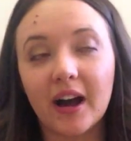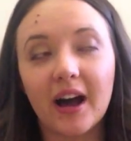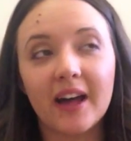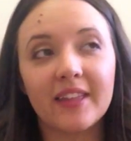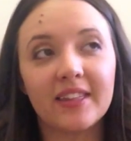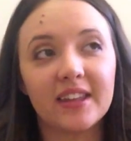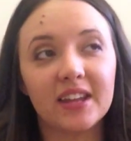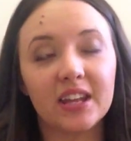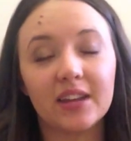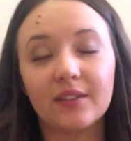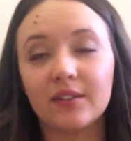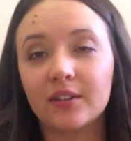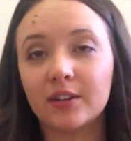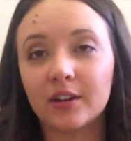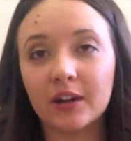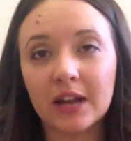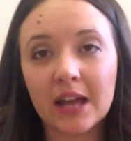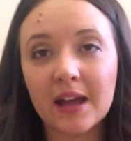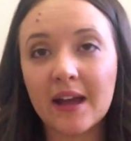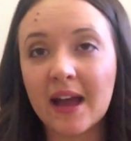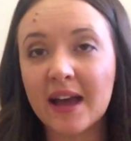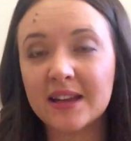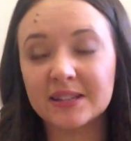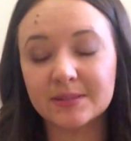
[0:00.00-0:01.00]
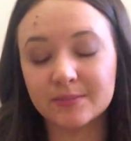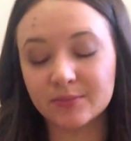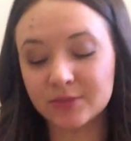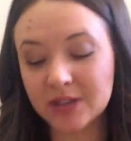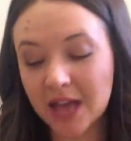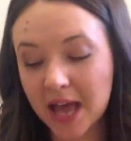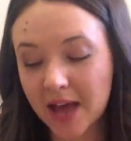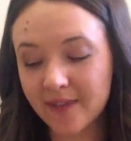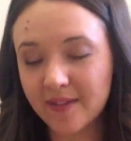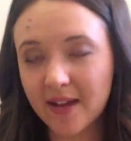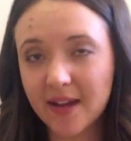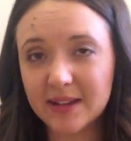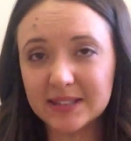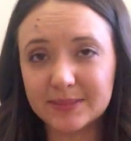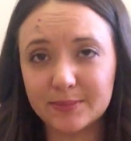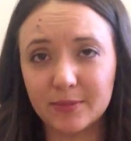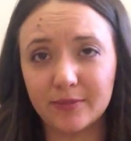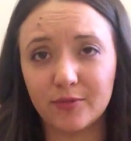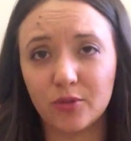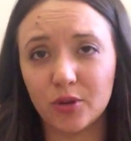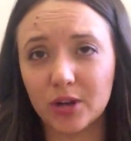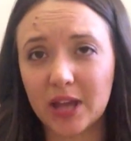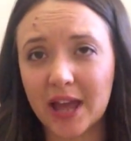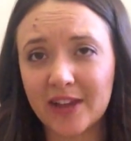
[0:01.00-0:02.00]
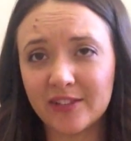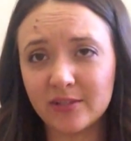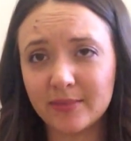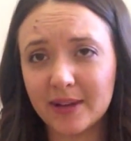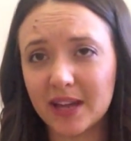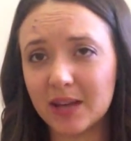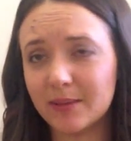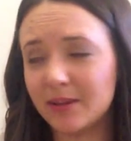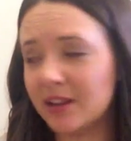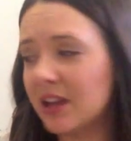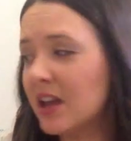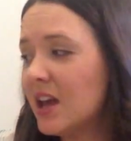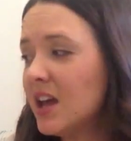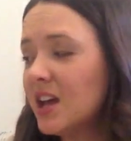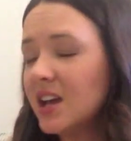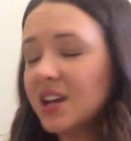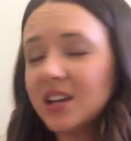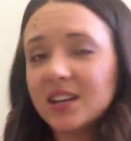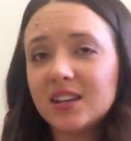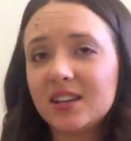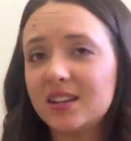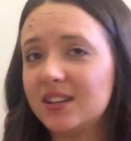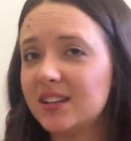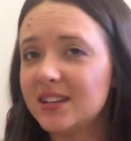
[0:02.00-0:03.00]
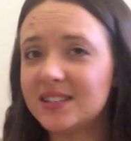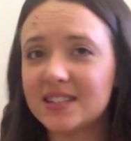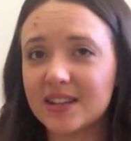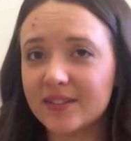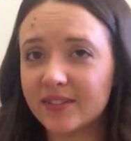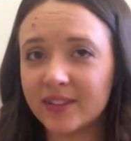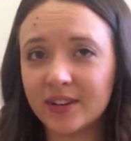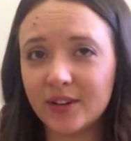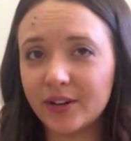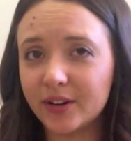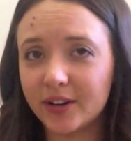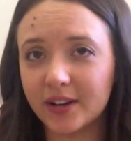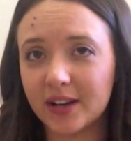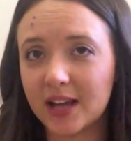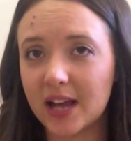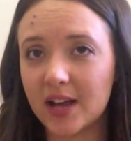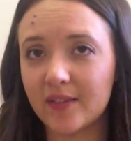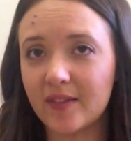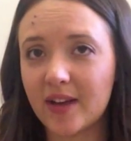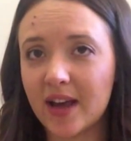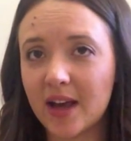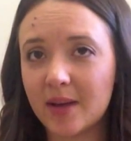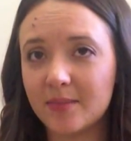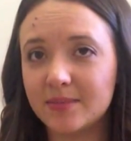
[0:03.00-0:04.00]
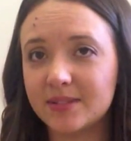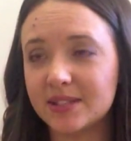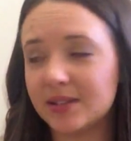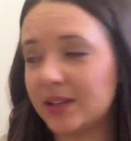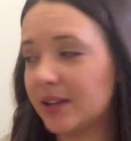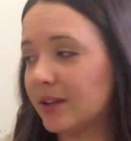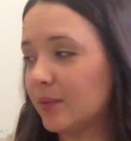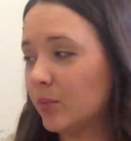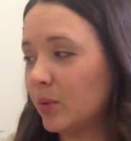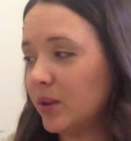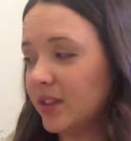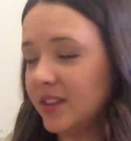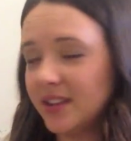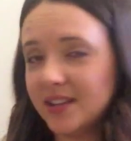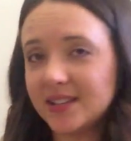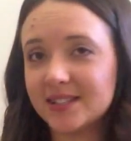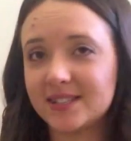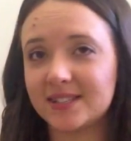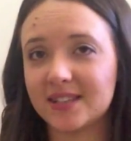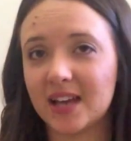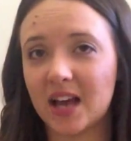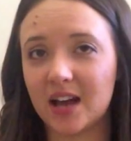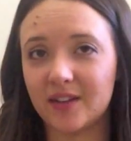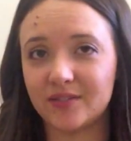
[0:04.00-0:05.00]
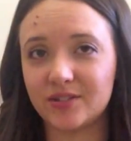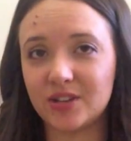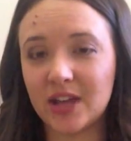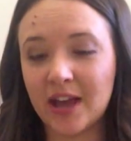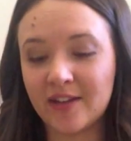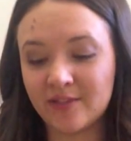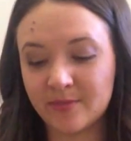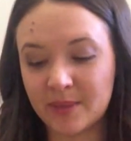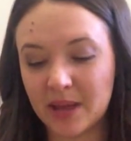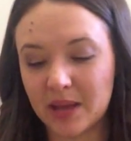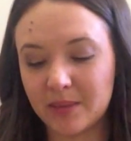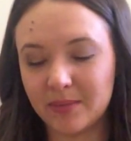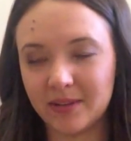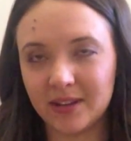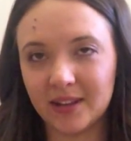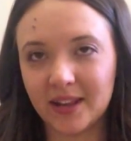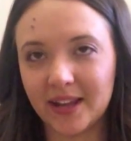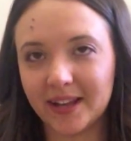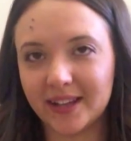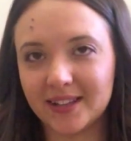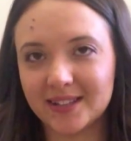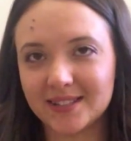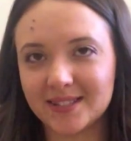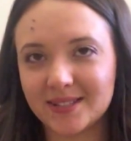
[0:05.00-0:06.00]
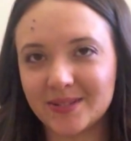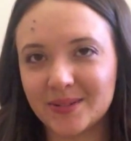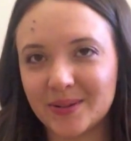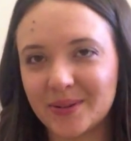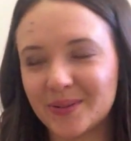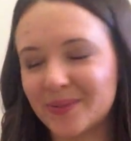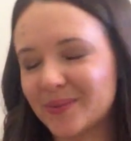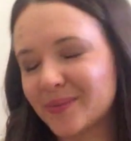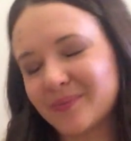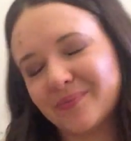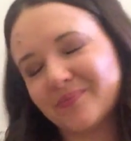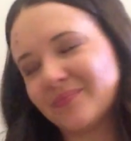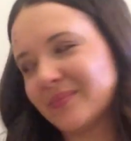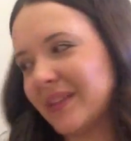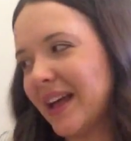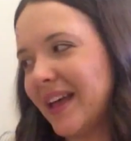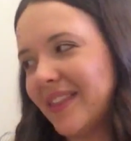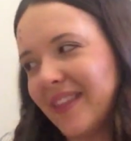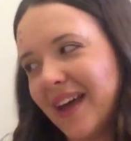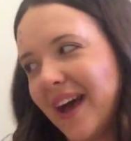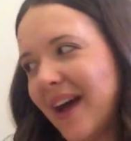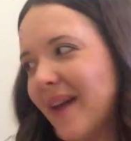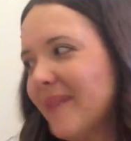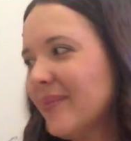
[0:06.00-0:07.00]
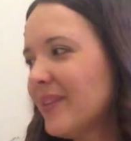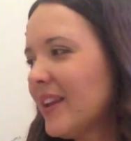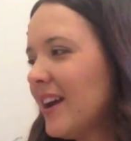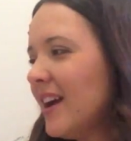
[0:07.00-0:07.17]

I think if you don't have abs before you have a baby, you're definitely not going to have abs with this after you have a baby. Like, it's not like that.